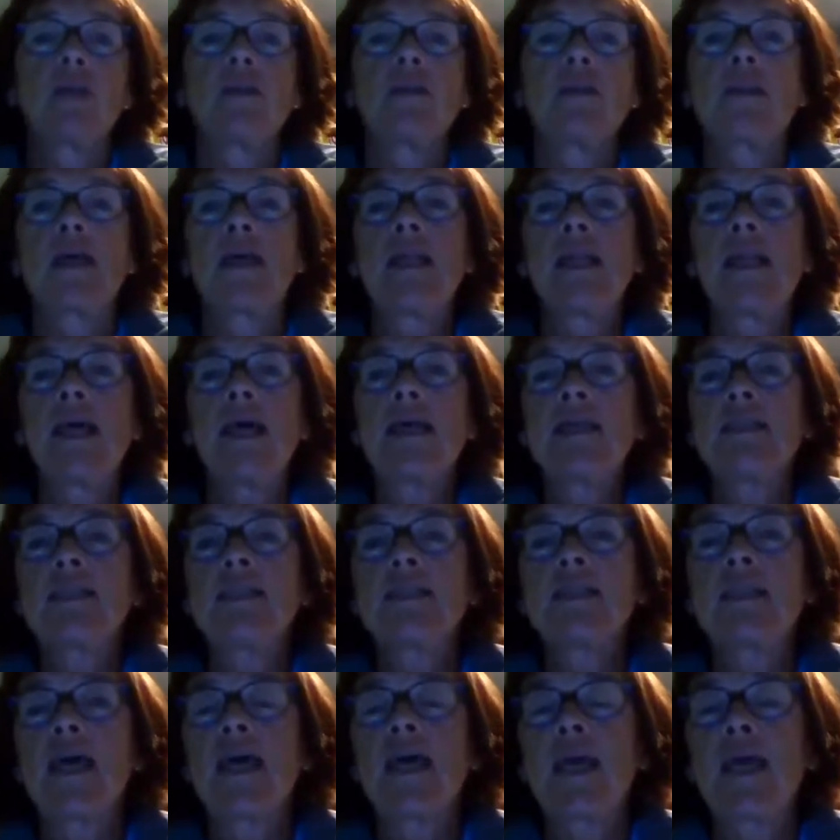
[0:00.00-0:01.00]
So let's
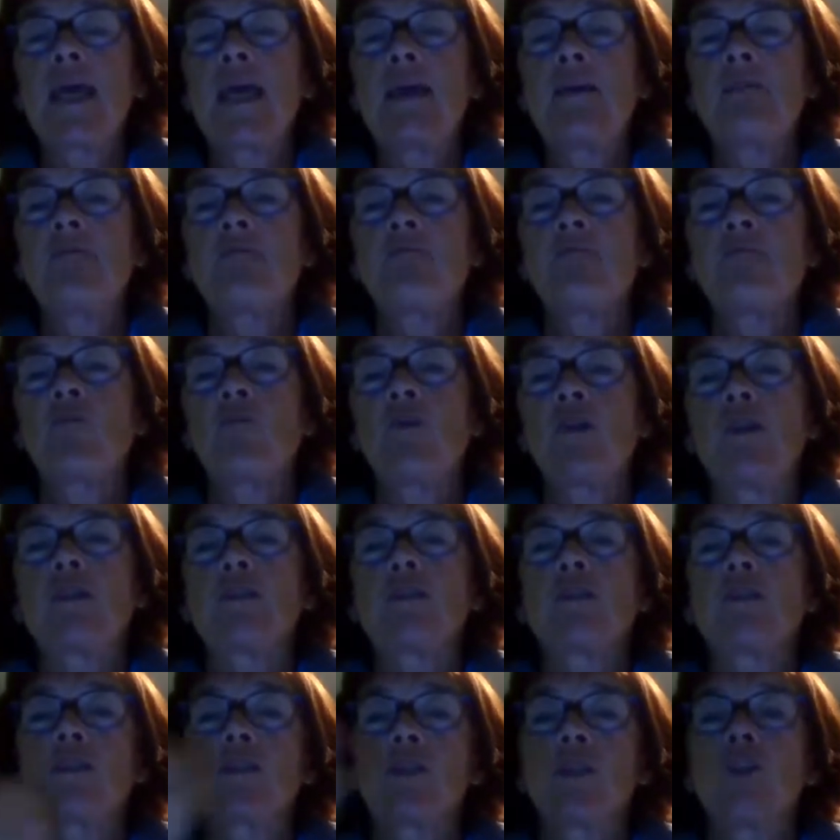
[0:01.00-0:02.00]
say, for
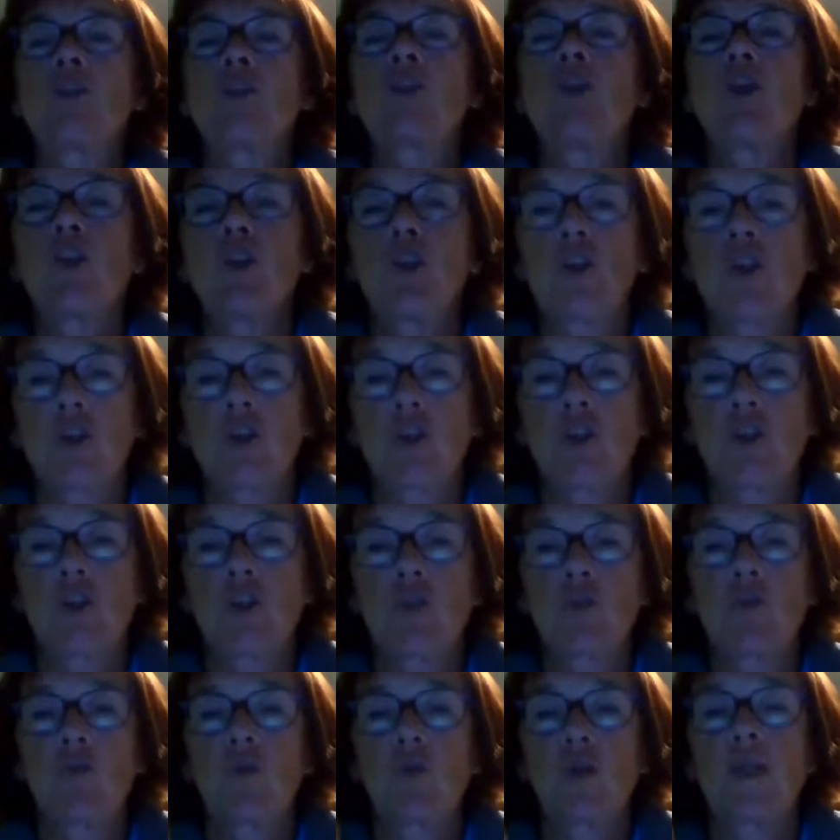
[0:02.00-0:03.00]
instance, so Sonia's on the
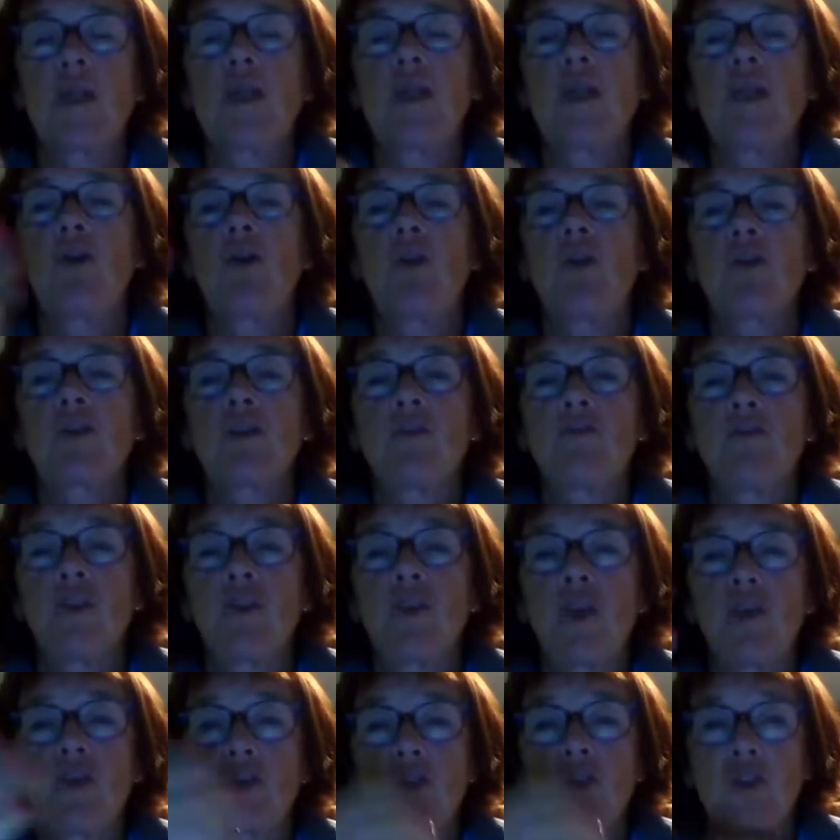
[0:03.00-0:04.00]
call, and I know a lot of you
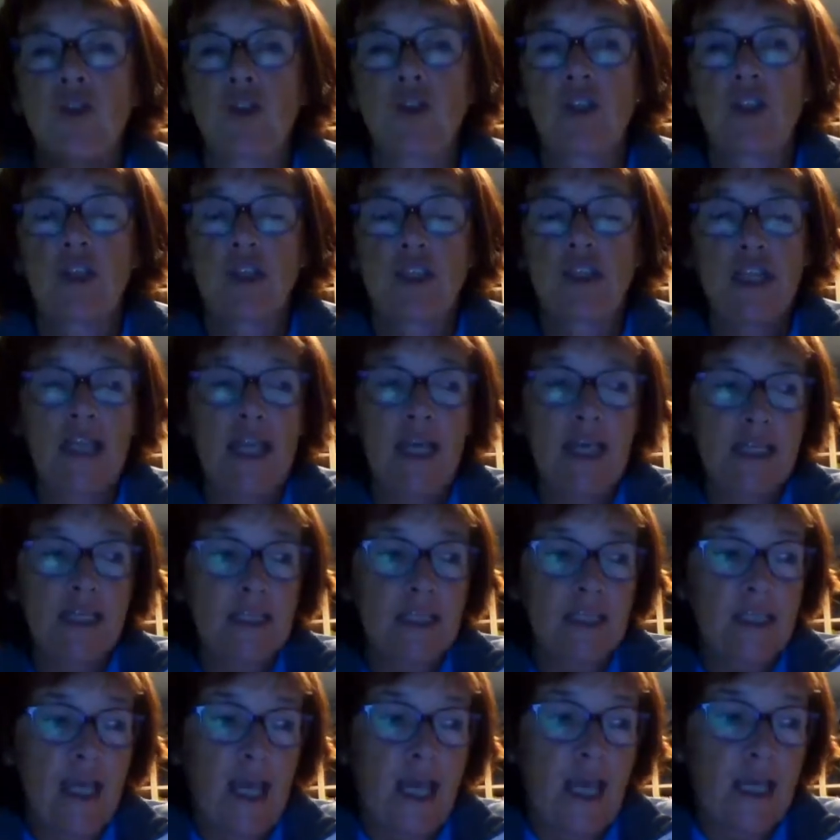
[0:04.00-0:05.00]
know Sonia. So
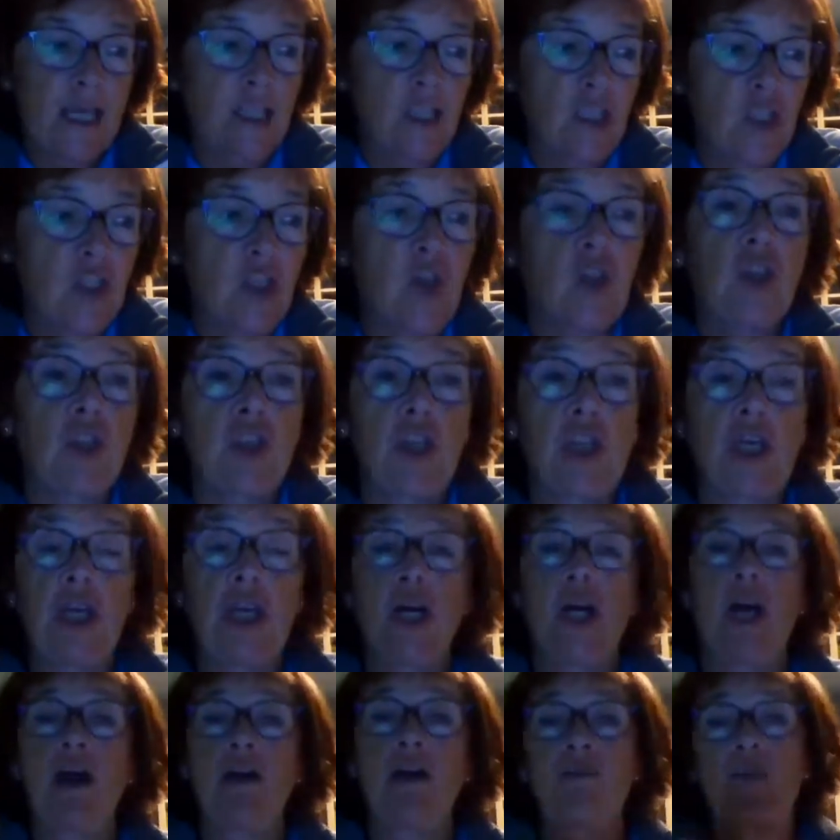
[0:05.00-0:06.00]
let's say Sonia,
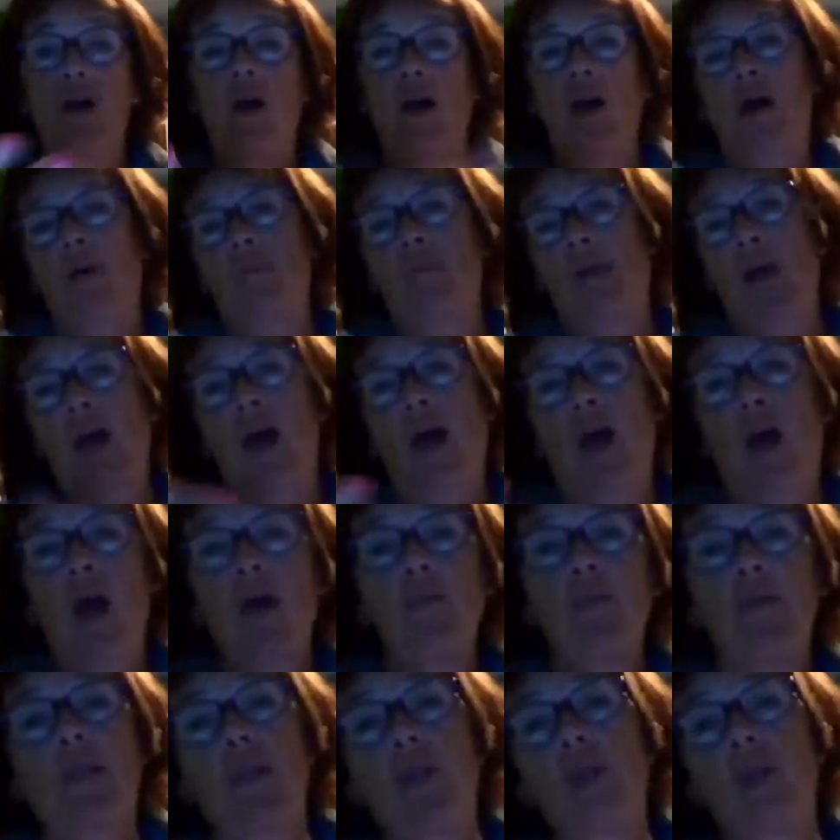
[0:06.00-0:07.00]
I've
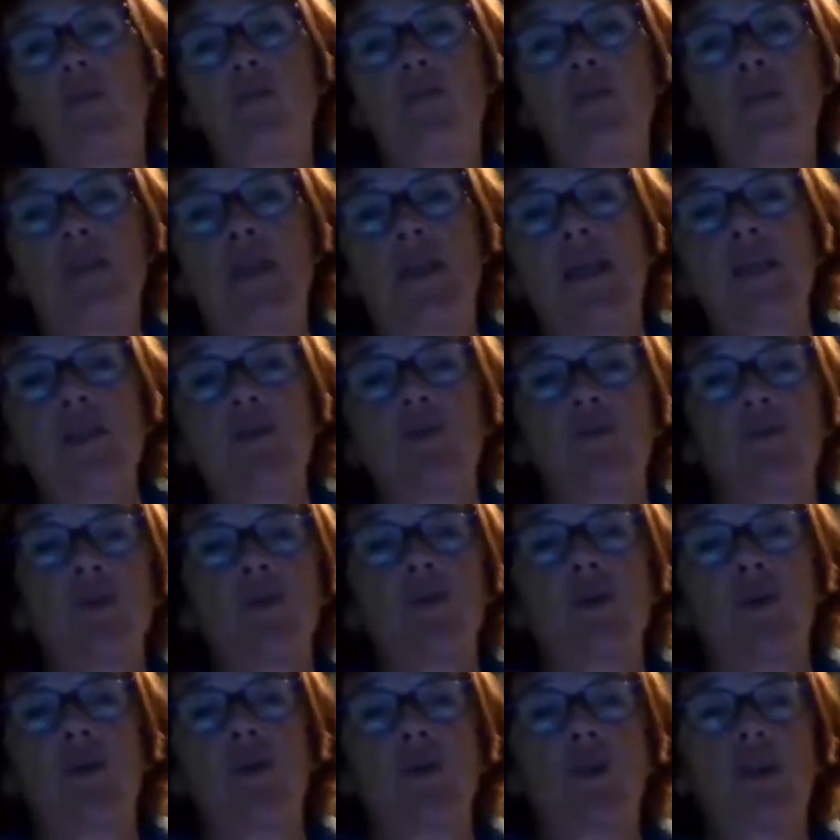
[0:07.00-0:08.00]
been in conversation with
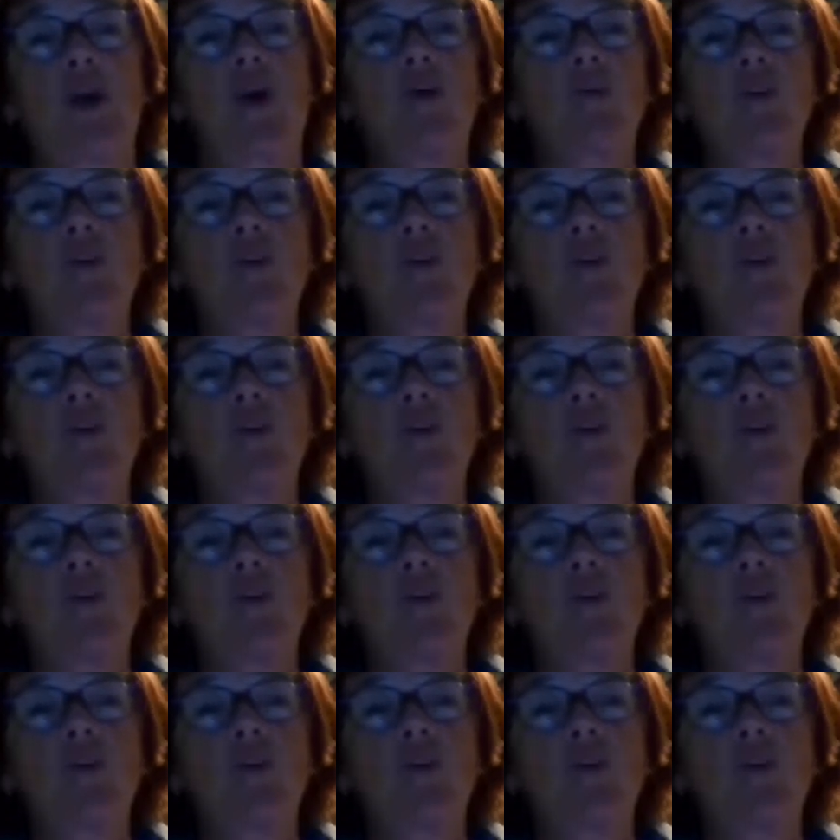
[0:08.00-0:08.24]
Sonia.